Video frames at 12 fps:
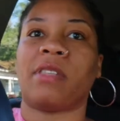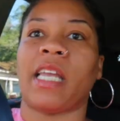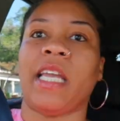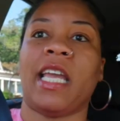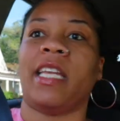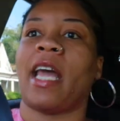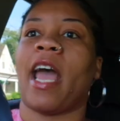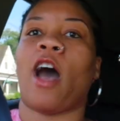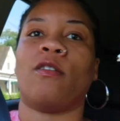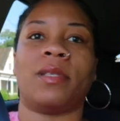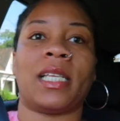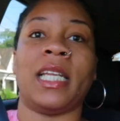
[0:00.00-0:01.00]
thing, in the
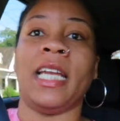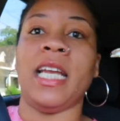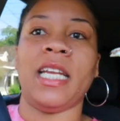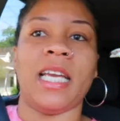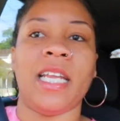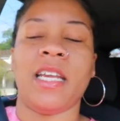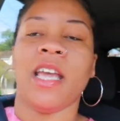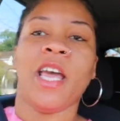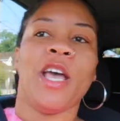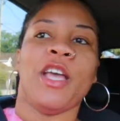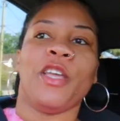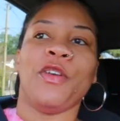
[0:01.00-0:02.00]
house cleaning,
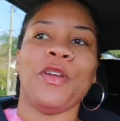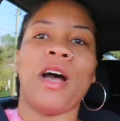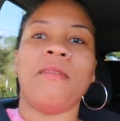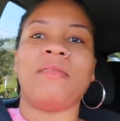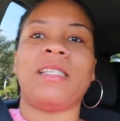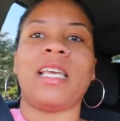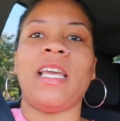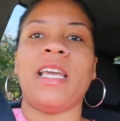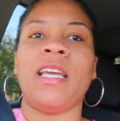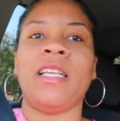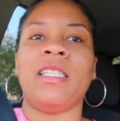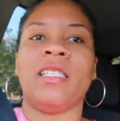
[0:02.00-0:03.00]
you know what I'm
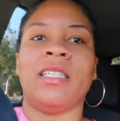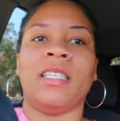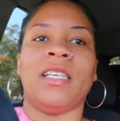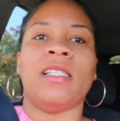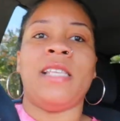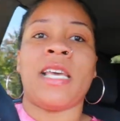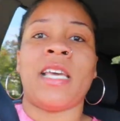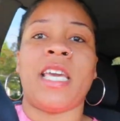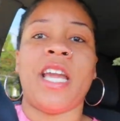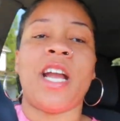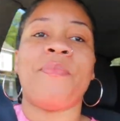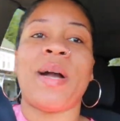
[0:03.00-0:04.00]
saying, taking
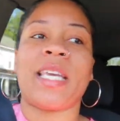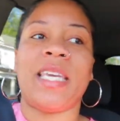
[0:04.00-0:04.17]
care of my